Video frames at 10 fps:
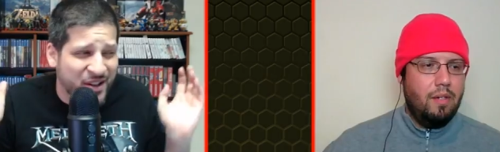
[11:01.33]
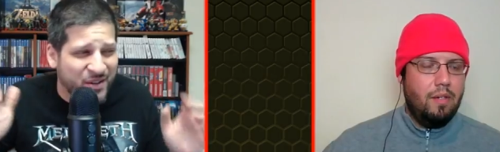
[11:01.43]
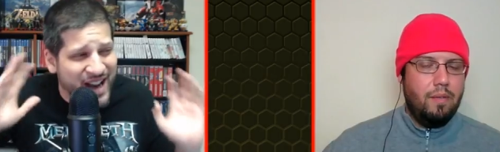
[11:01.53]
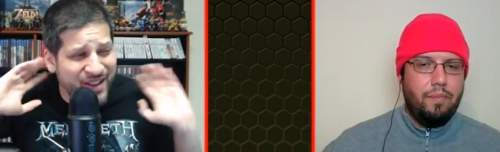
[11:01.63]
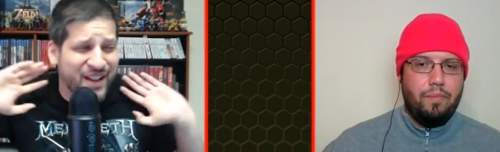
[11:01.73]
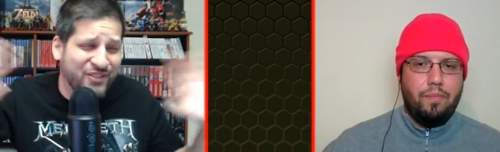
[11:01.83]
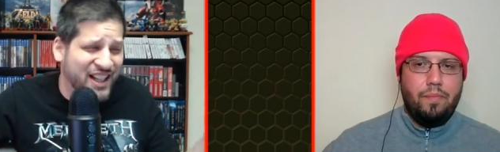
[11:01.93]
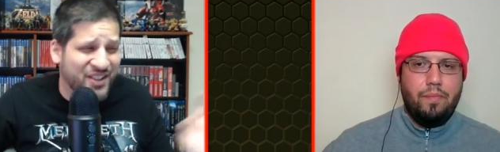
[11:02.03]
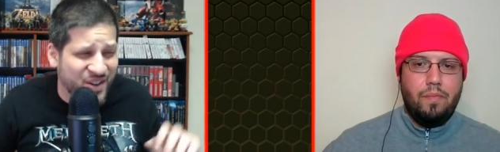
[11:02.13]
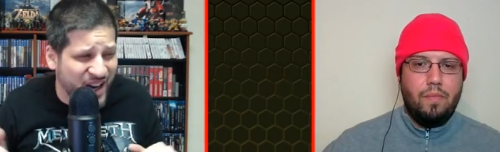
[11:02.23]
Speaker 1: know. I really don't
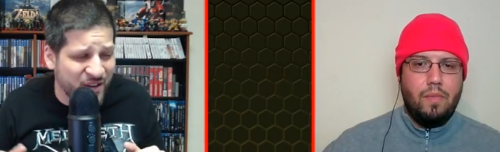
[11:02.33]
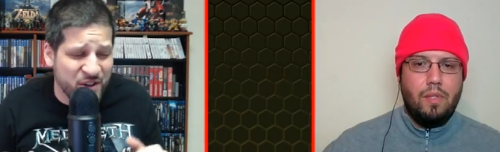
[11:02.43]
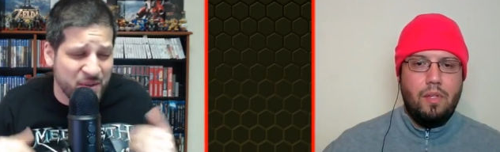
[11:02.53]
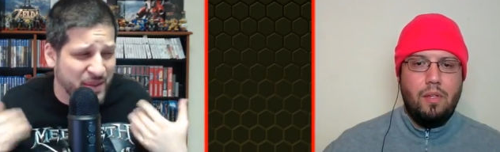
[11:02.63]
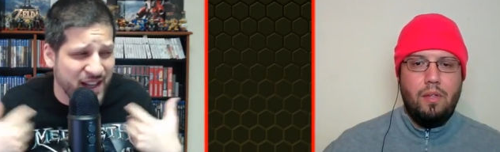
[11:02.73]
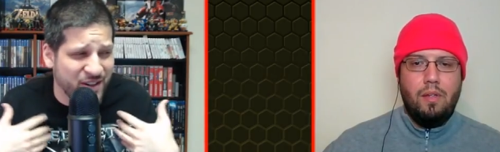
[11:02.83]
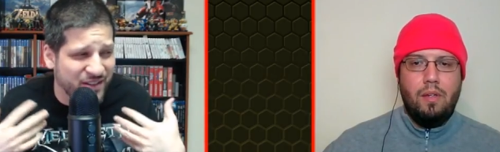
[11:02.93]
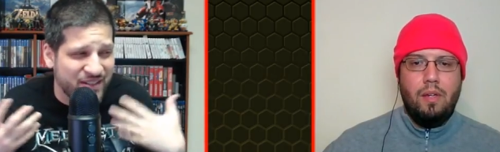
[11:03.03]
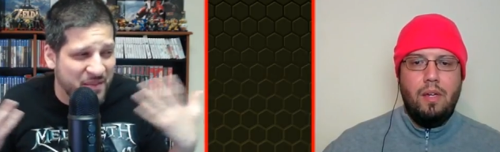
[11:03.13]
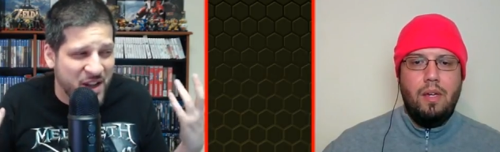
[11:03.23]
care about Dreams. I'm
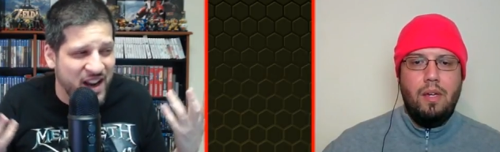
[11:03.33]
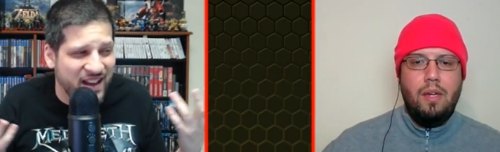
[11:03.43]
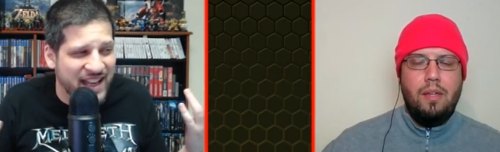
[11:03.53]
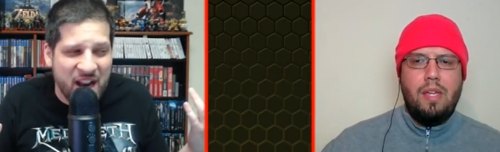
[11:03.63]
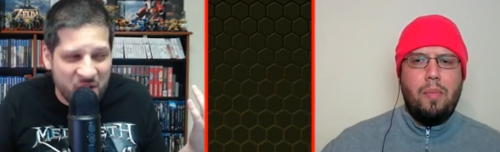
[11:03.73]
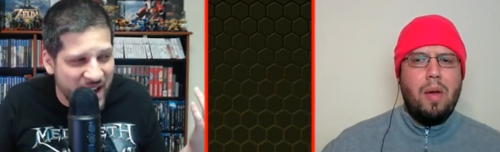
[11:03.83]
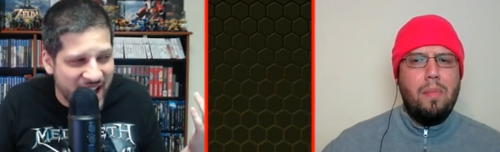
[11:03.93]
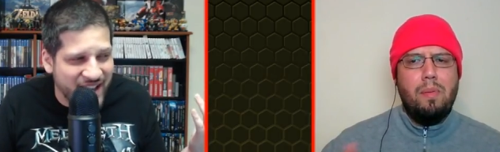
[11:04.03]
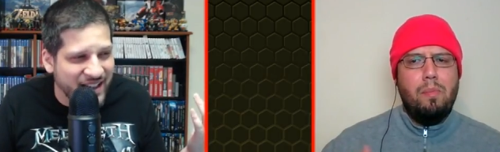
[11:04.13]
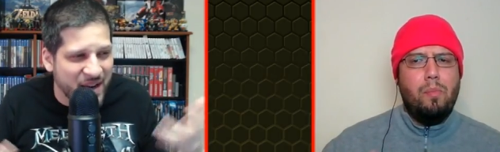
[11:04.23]
not a
Speaker 2: Lego guy.
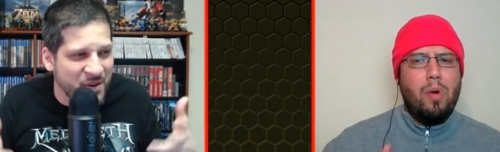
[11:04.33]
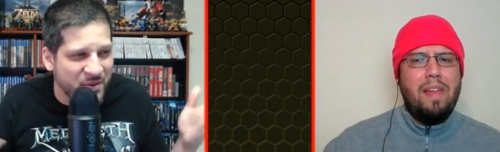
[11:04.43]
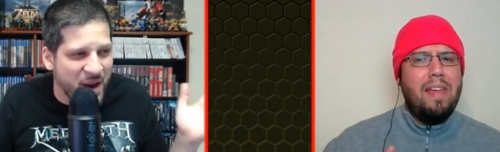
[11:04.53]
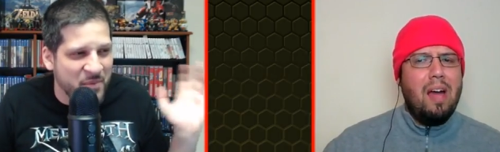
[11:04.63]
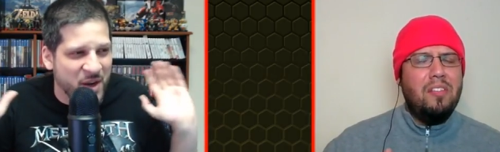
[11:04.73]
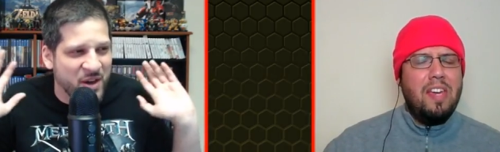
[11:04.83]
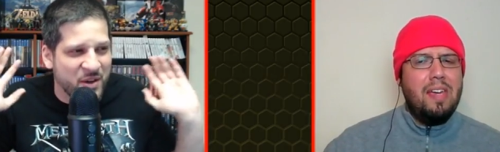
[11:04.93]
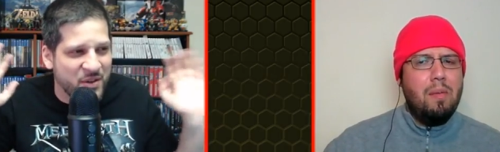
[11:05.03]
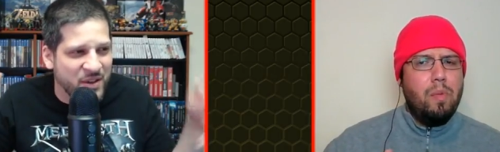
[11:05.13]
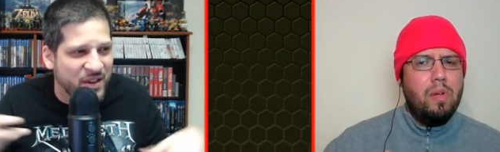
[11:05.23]
I'm not going
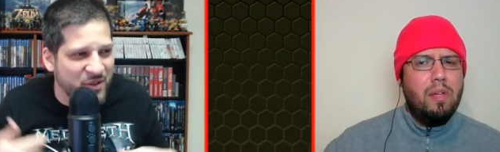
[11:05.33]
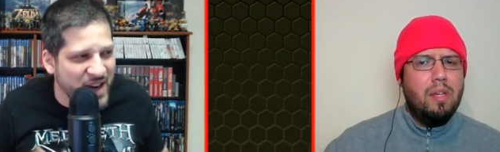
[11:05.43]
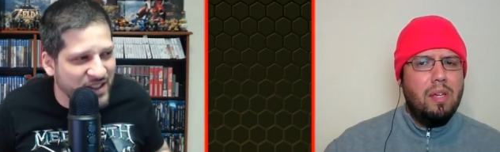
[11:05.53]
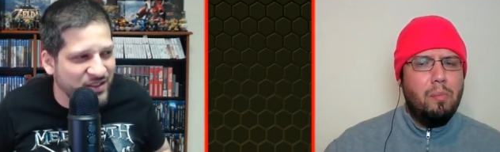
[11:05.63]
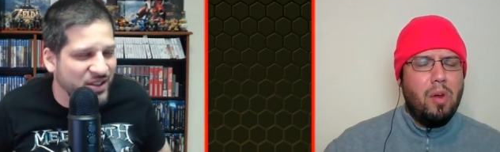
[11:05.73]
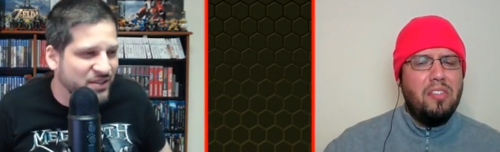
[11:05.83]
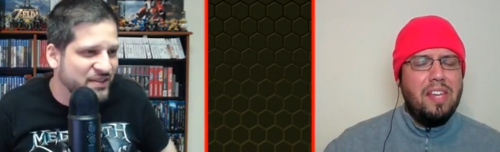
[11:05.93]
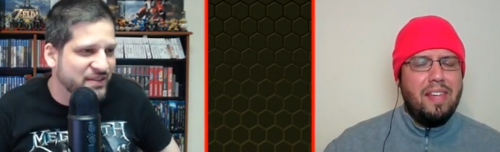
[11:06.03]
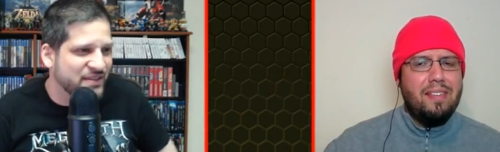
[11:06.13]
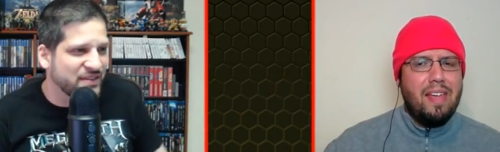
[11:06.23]
to create. So. But I'll say
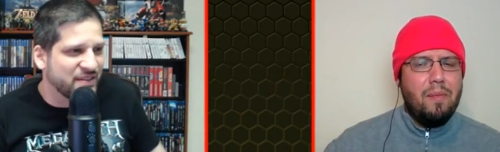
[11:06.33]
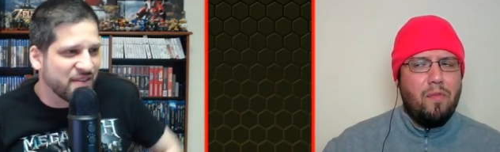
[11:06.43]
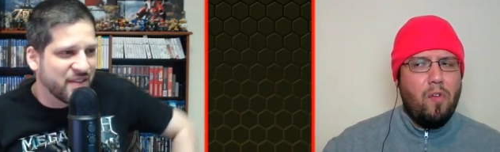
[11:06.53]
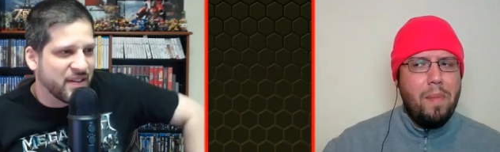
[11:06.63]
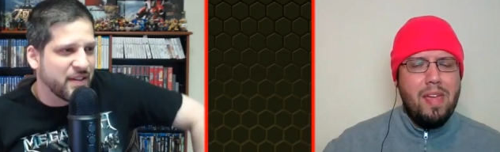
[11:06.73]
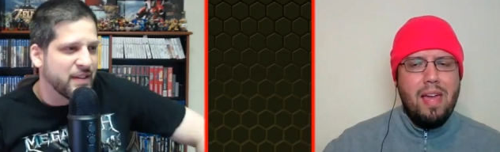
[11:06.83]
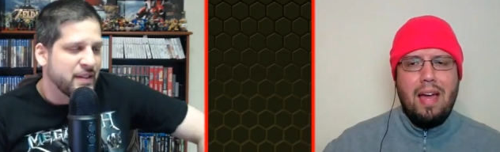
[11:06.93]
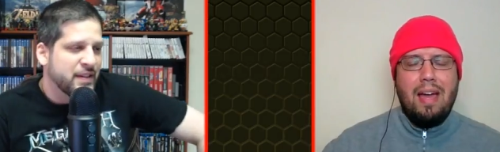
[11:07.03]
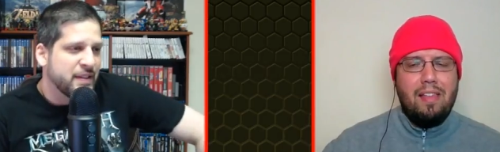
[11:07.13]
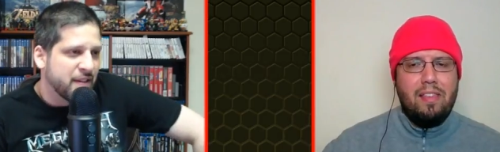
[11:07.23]
this, and for me,
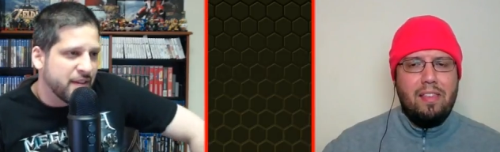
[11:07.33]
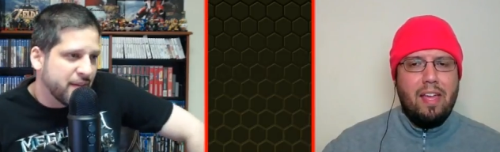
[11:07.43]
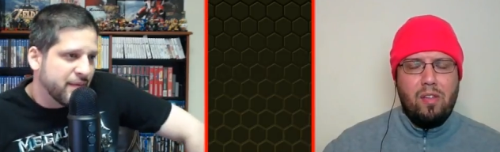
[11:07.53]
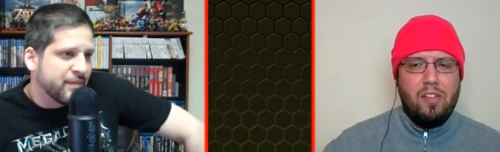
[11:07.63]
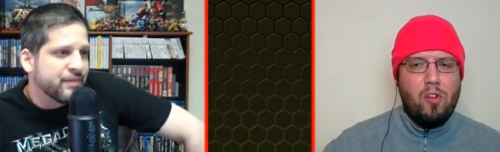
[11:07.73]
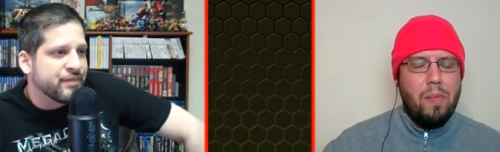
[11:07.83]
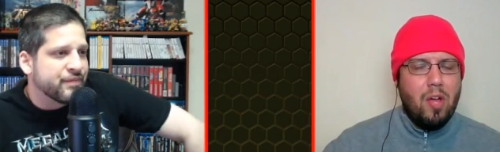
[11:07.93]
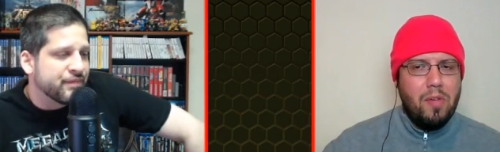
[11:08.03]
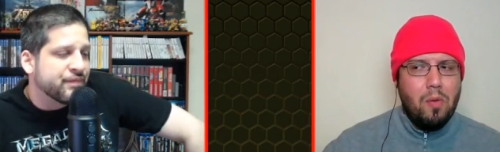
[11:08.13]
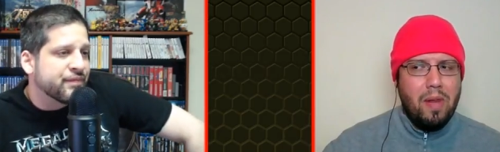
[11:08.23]
Detroit
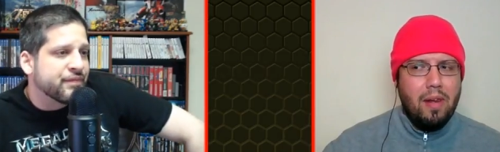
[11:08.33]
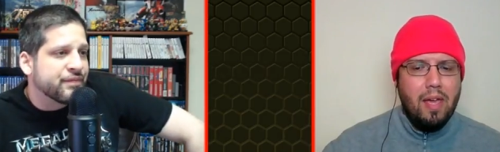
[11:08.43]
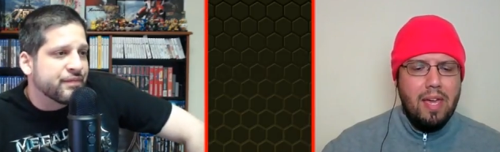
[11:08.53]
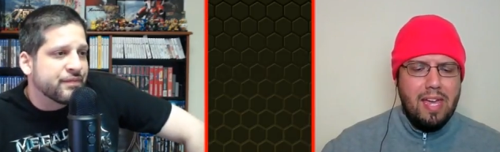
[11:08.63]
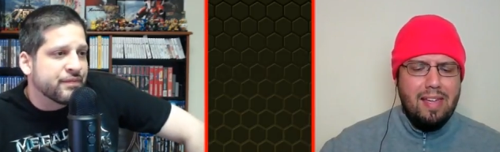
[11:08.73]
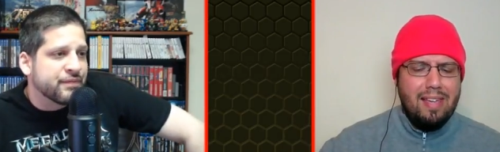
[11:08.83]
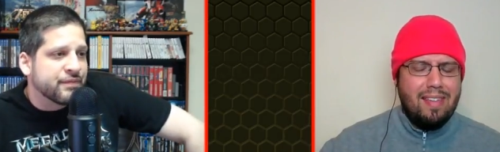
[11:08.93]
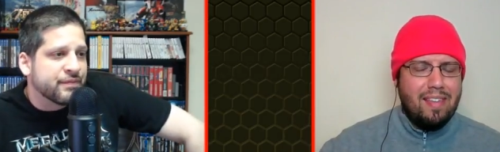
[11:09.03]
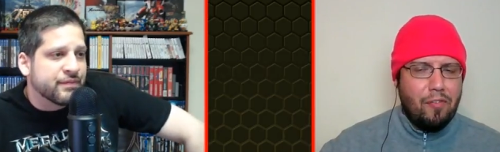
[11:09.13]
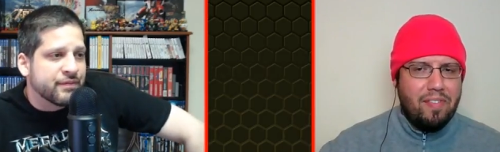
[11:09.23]
Become Human, it's a